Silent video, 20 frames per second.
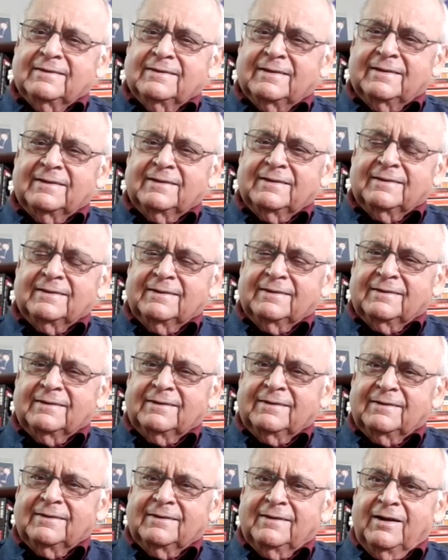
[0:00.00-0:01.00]
then
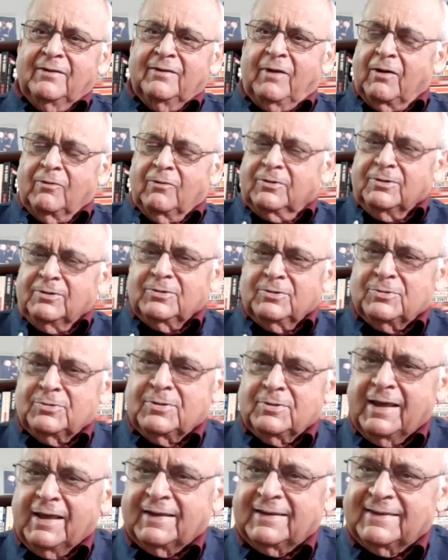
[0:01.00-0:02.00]
how can you do
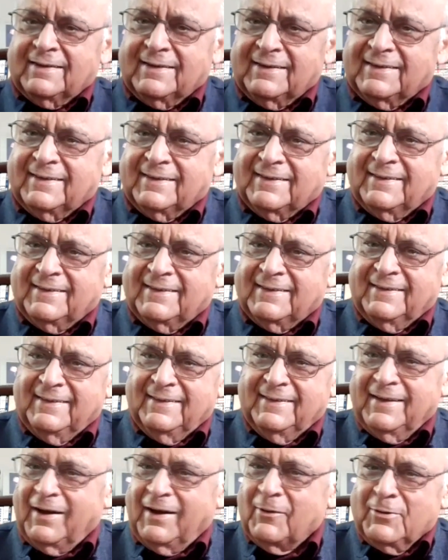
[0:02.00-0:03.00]
that?
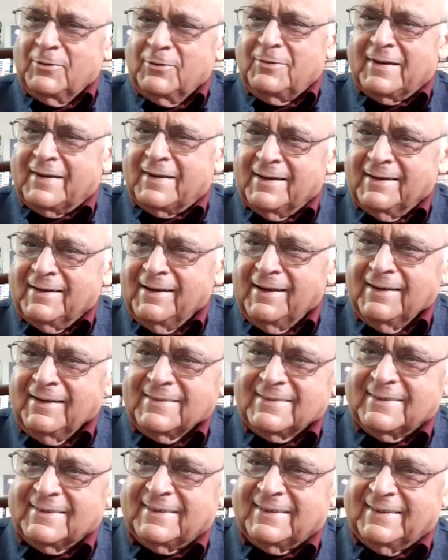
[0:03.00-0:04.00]
How do you recognize her?